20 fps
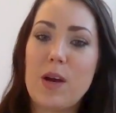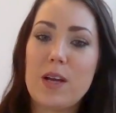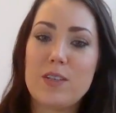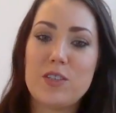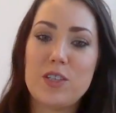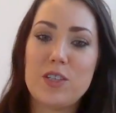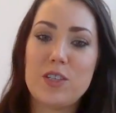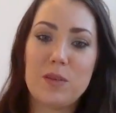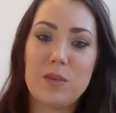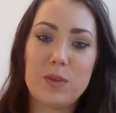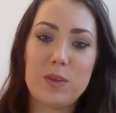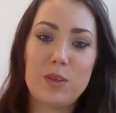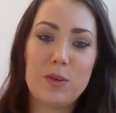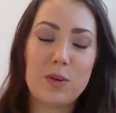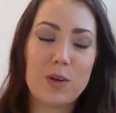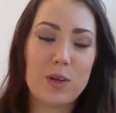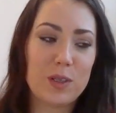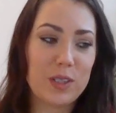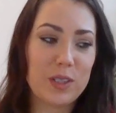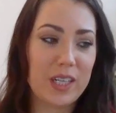shared with you
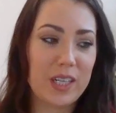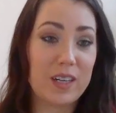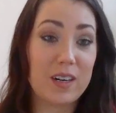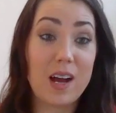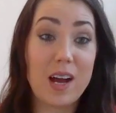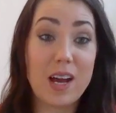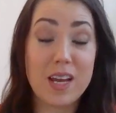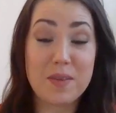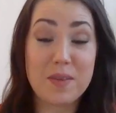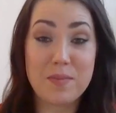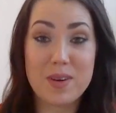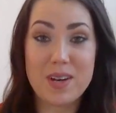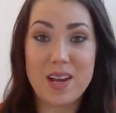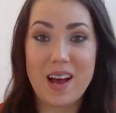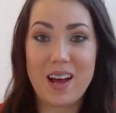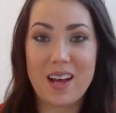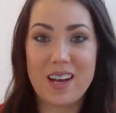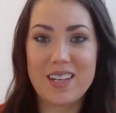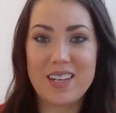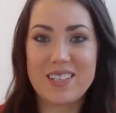earlier, I am
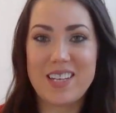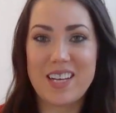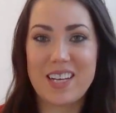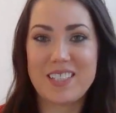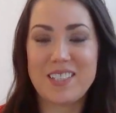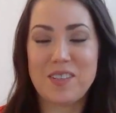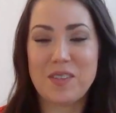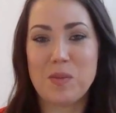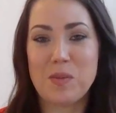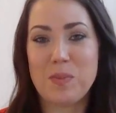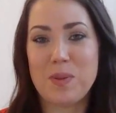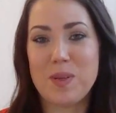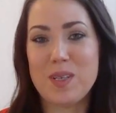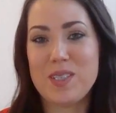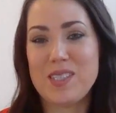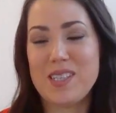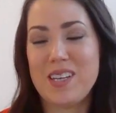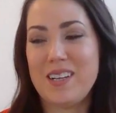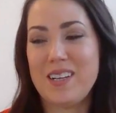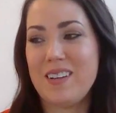not a technical
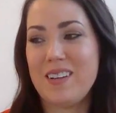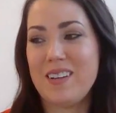person.